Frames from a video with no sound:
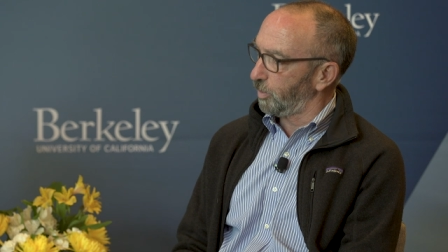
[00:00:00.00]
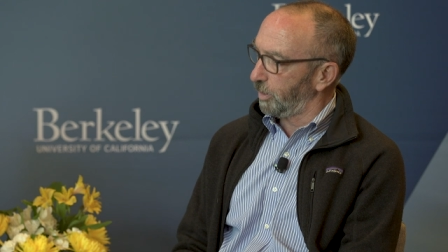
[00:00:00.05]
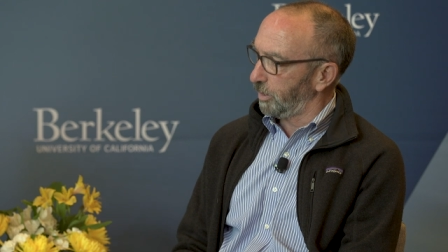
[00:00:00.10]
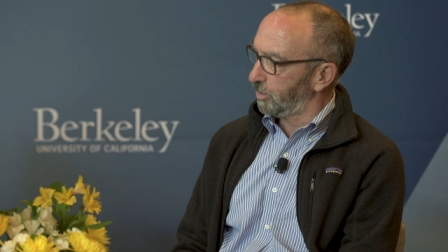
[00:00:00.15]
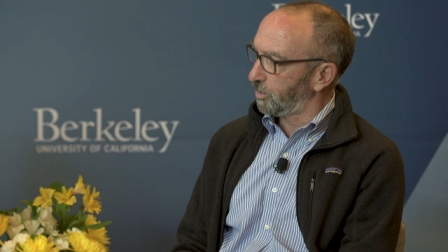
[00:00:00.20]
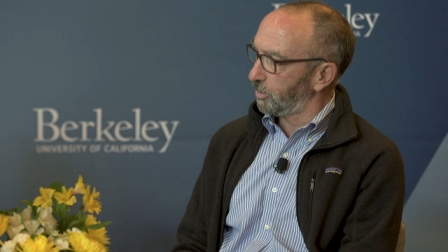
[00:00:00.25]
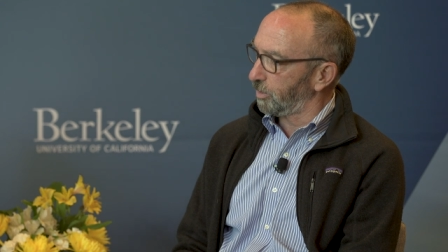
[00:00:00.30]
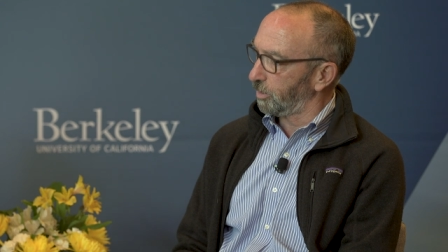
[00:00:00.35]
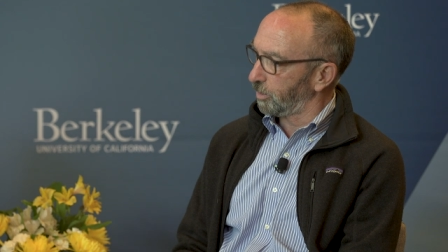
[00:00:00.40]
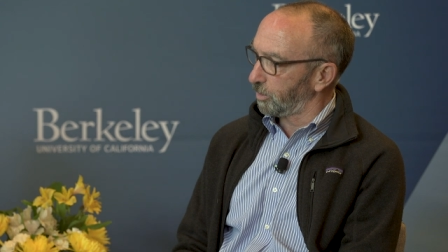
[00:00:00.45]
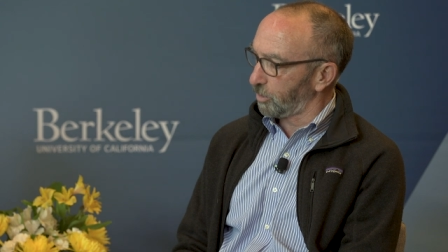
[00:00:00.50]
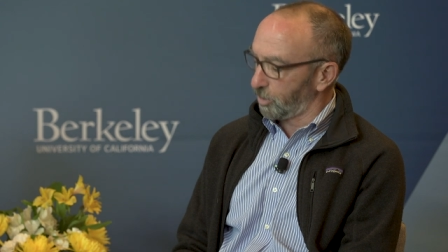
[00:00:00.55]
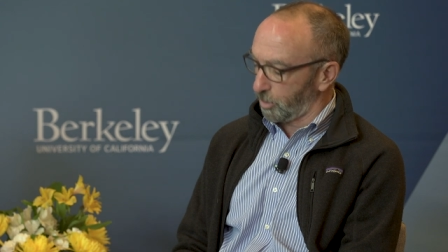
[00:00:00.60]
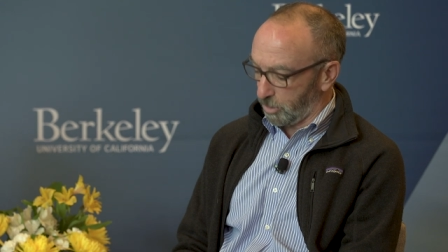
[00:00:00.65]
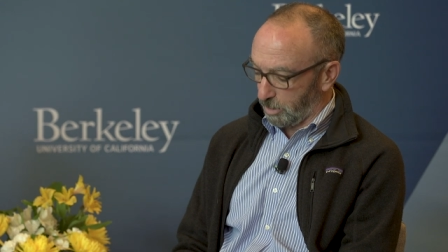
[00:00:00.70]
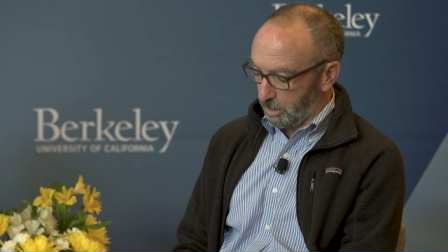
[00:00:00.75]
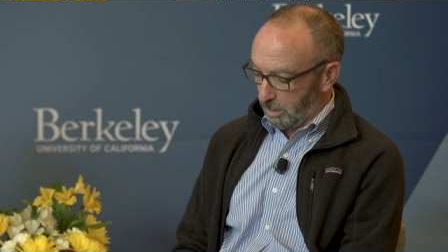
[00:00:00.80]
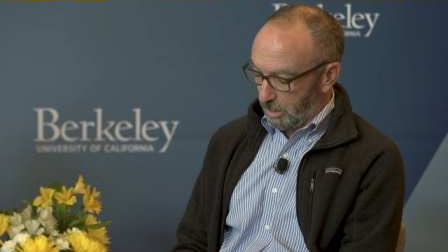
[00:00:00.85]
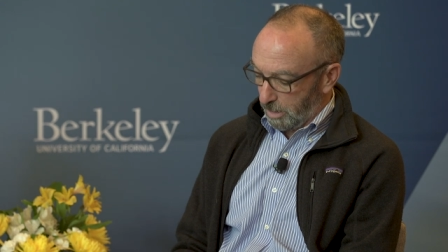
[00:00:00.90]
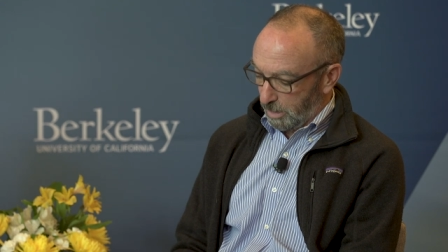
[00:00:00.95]
research?
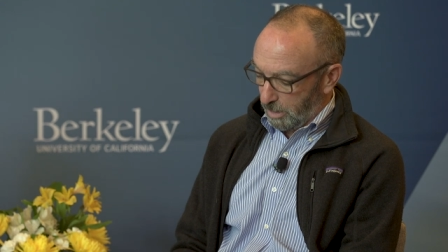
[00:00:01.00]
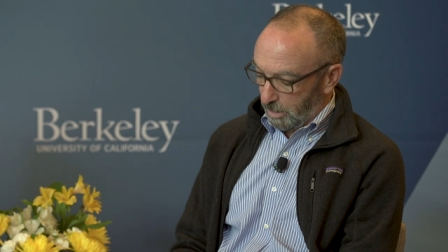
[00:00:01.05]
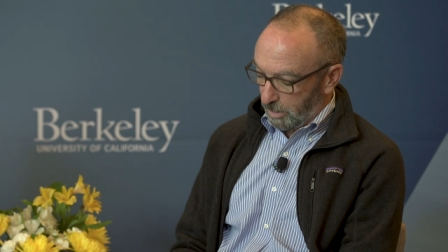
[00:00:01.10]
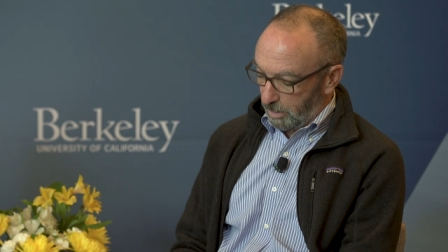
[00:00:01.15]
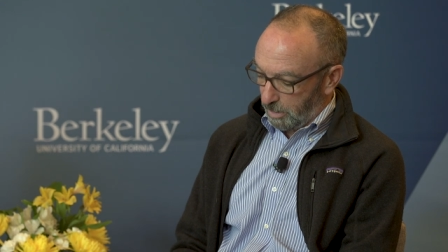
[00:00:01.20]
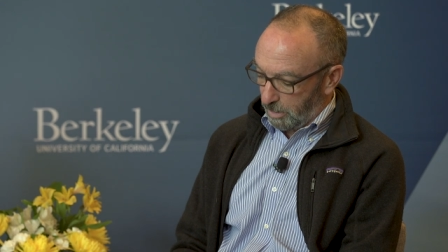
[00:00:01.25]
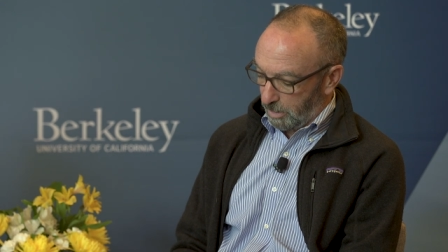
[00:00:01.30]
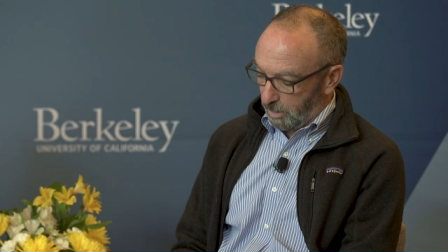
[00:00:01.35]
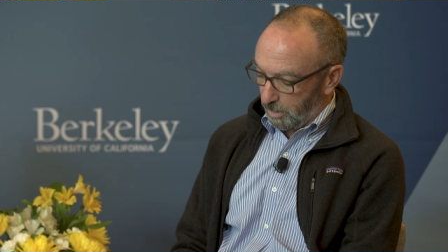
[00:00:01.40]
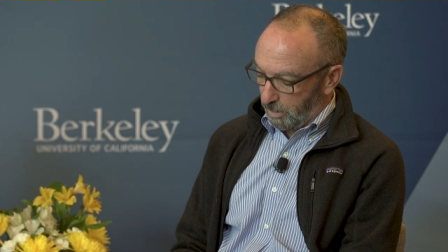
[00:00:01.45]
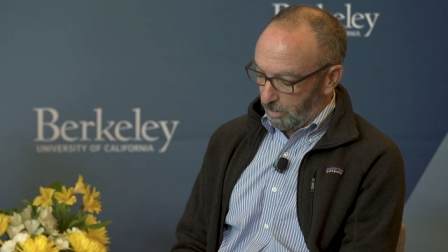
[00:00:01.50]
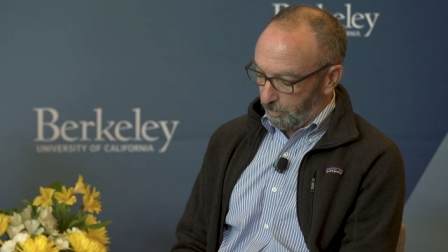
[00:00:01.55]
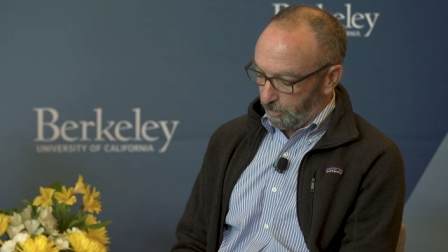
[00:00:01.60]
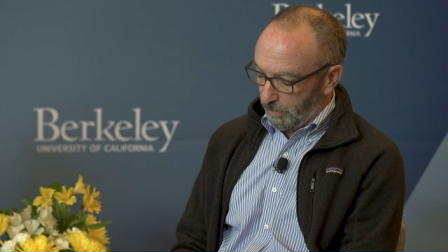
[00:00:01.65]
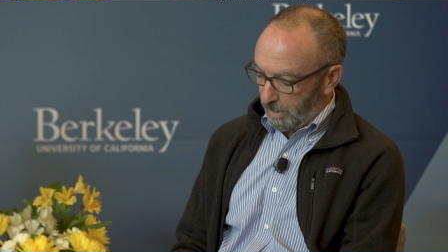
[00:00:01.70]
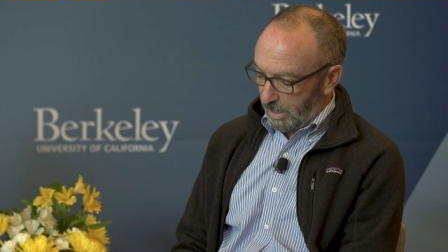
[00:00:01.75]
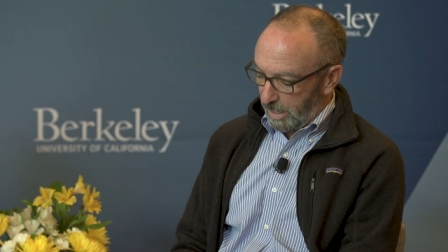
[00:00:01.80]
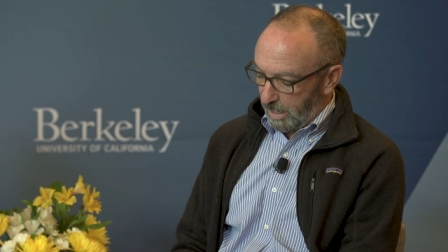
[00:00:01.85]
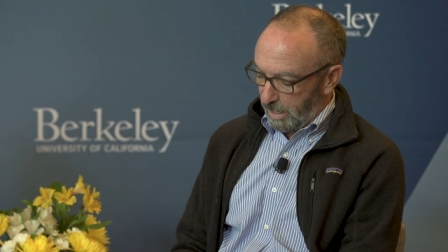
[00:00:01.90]
Um,